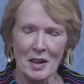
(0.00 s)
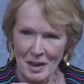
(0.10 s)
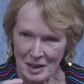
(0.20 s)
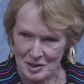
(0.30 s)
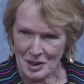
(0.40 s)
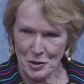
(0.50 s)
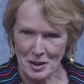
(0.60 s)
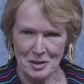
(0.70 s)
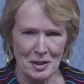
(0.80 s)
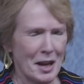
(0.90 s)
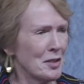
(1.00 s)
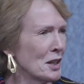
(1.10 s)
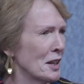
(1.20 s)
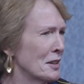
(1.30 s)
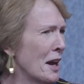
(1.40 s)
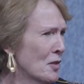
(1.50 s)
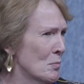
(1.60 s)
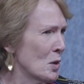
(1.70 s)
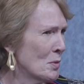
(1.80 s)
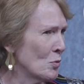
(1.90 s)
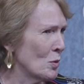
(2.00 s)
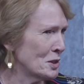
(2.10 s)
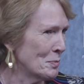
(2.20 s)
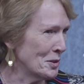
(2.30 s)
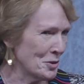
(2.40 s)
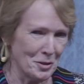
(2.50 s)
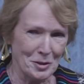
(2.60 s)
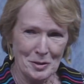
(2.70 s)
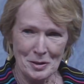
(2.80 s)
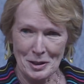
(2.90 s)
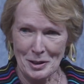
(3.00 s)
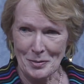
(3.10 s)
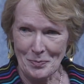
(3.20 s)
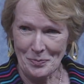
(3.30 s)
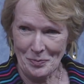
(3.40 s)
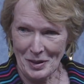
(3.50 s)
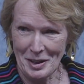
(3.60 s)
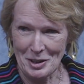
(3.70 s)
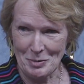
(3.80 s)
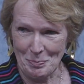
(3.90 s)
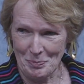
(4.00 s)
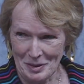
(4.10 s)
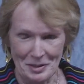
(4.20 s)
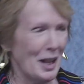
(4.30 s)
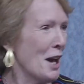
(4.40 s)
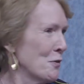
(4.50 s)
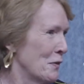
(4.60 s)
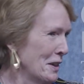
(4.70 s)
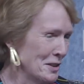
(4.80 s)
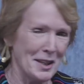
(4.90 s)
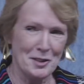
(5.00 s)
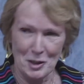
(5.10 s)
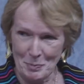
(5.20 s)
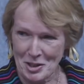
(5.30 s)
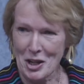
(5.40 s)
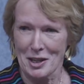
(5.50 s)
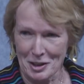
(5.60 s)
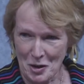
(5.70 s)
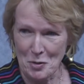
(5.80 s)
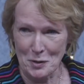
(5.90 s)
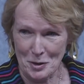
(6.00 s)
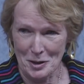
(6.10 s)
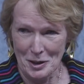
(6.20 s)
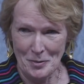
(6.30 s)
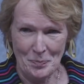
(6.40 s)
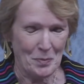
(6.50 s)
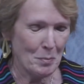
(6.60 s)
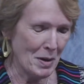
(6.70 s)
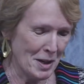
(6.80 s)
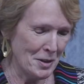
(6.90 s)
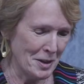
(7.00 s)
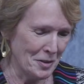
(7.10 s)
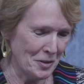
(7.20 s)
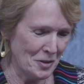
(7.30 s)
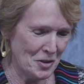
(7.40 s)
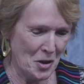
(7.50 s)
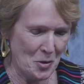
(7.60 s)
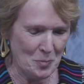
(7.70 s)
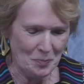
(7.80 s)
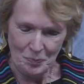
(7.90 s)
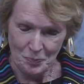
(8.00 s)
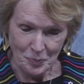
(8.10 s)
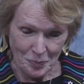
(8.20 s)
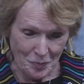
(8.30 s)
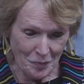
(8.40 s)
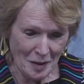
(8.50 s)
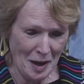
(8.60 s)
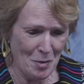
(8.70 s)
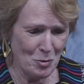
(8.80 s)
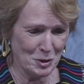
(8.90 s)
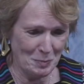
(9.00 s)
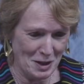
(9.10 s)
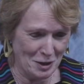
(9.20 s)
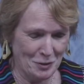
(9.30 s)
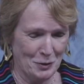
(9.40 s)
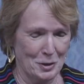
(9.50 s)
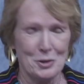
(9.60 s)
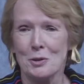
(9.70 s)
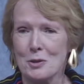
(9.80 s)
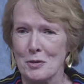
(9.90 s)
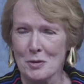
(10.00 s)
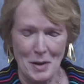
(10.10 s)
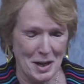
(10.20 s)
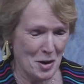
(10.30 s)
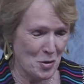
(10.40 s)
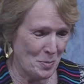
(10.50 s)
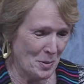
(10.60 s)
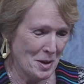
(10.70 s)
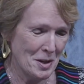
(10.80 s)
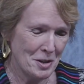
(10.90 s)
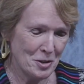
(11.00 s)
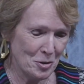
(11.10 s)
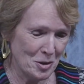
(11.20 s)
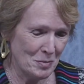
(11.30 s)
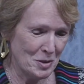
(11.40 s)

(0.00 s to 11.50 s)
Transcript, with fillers: is, I think, at the, at the moment at Westminster. Um, his life, he says, has been taken over by this. And so I will speak for the two of them, I hope, do them